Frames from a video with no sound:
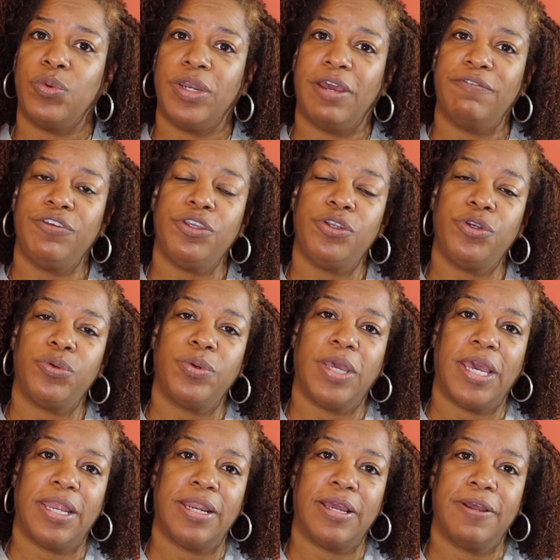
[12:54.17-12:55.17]
whenever you do
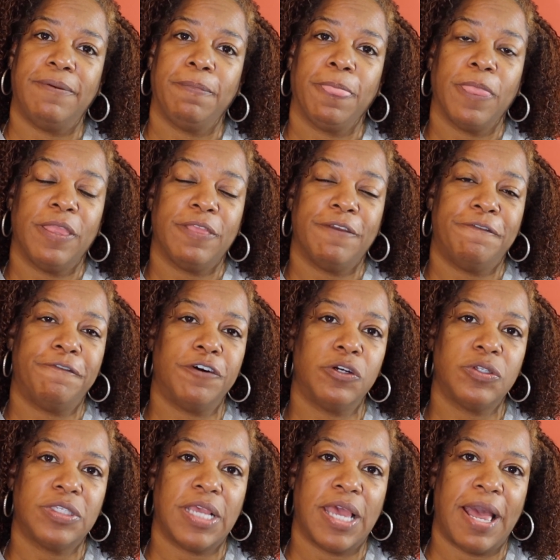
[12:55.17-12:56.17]
henna,
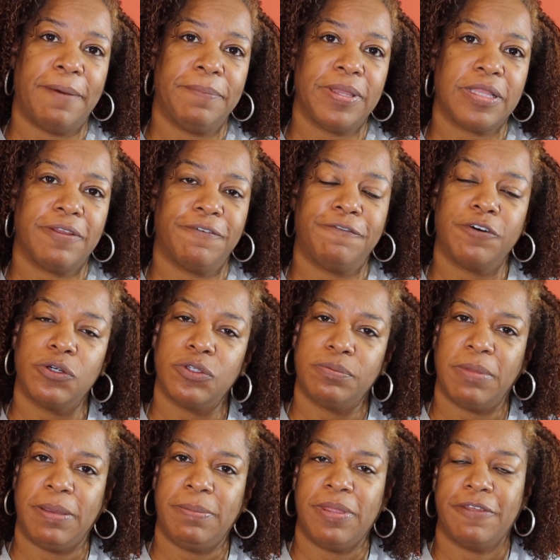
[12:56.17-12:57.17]

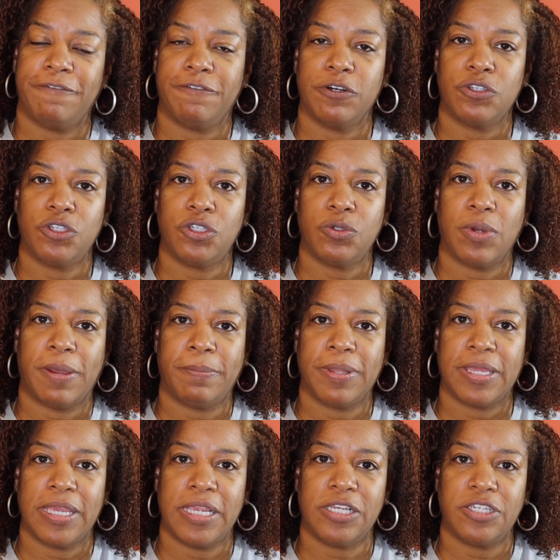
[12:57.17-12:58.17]
maybe the first 2
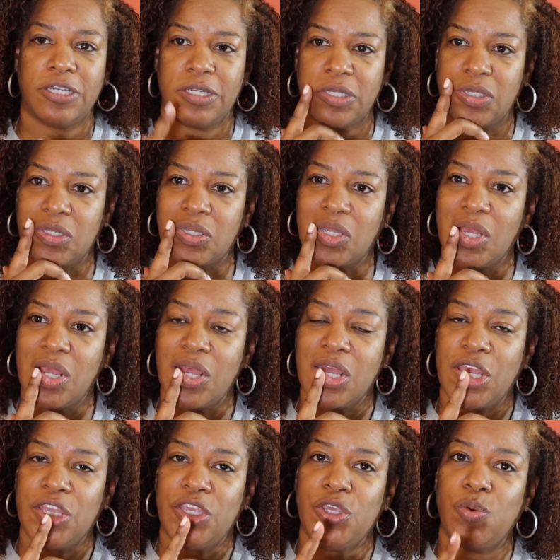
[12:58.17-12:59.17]
applications,
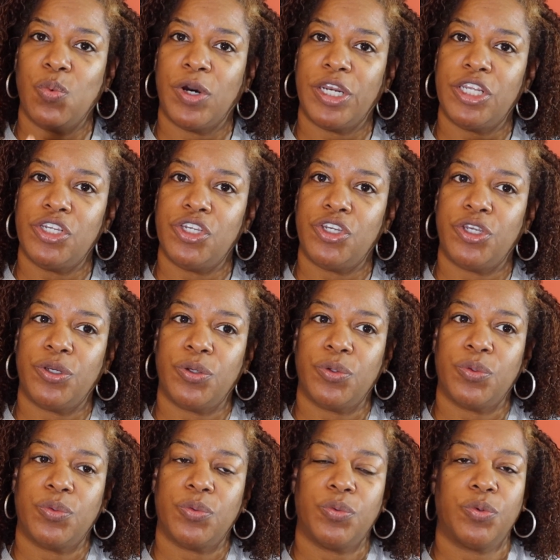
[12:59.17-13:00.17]
you want to
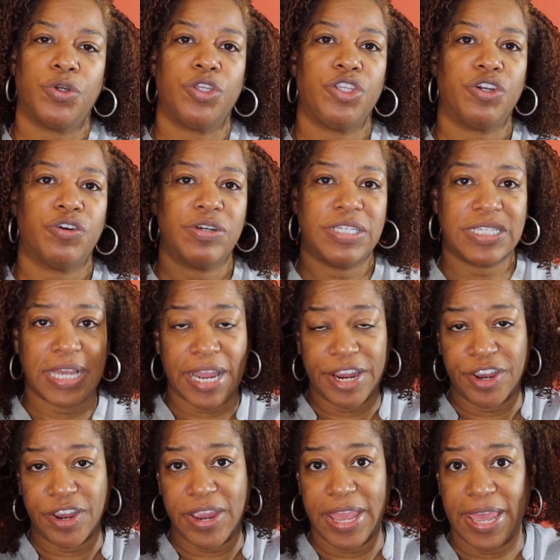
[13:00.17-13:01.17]
do your
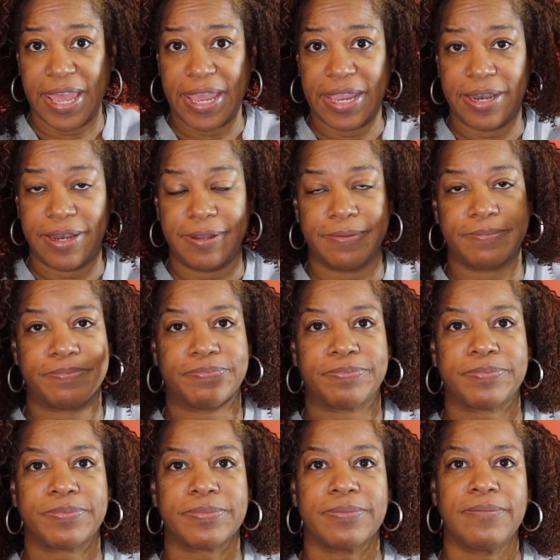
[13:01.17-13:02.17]
entire head,
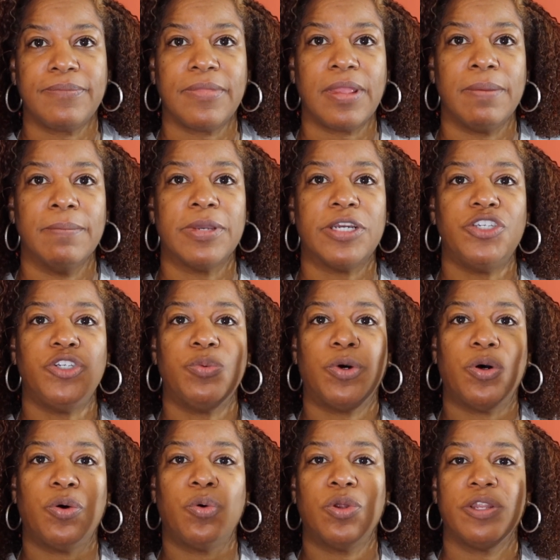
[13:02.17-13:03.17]
because you
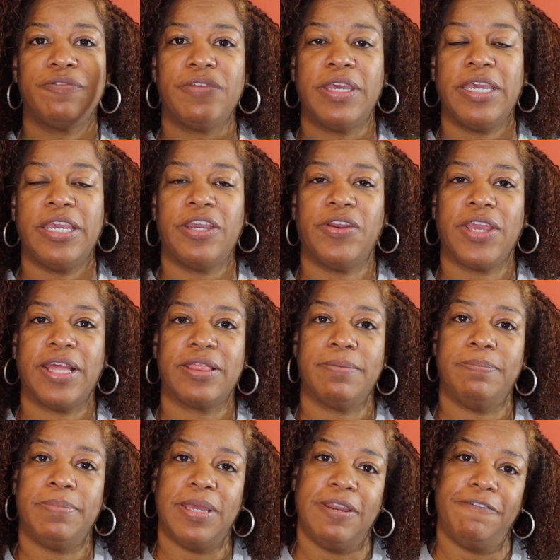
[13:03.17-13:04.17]
want all of your hair to get the
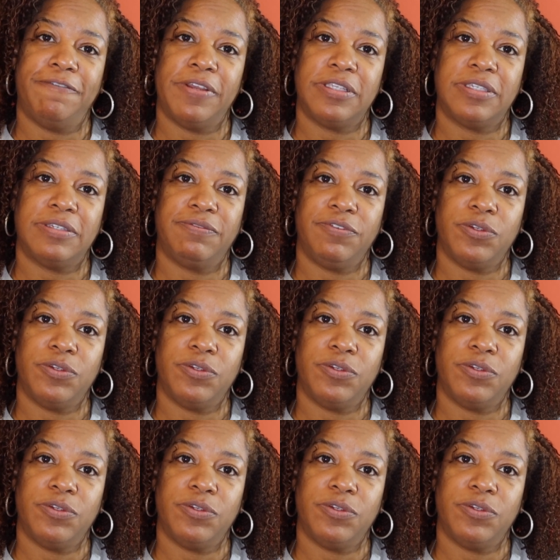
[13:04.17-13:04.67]
benefits of